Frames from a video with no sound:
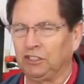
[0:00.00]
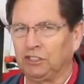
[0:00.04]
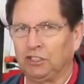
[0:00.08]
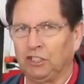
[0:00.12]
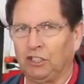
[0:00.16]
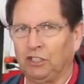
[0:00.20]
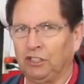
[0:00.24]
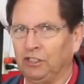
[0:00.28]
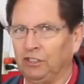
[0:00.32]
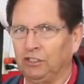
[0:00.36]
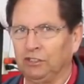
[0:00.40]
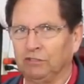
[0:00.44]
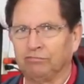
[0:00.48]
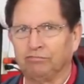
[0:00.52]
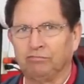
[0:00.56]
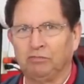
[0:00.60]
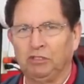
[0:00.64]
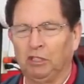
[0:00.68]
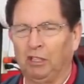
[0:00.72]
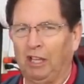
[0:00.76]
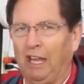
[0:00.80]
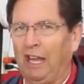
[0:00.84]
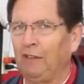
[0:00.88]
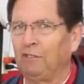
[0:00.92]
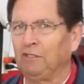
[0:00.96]
so you'll,
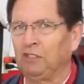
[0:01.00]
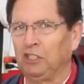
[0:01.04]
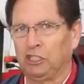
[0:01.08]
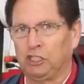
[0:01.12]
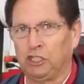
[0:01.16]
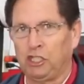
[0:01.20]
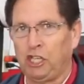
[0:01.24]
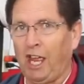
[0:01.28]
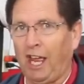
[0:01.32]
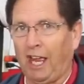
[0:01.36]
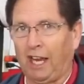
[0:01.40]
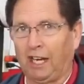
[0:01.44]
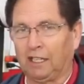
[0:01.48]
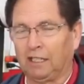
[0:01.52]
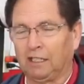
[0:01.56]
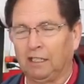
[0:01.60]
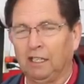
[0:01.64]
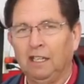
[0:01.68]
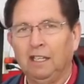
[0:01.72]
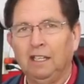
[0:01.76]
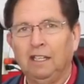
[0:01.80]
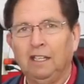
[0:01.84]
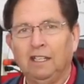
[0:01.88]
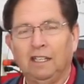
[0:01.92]
you'll have to check.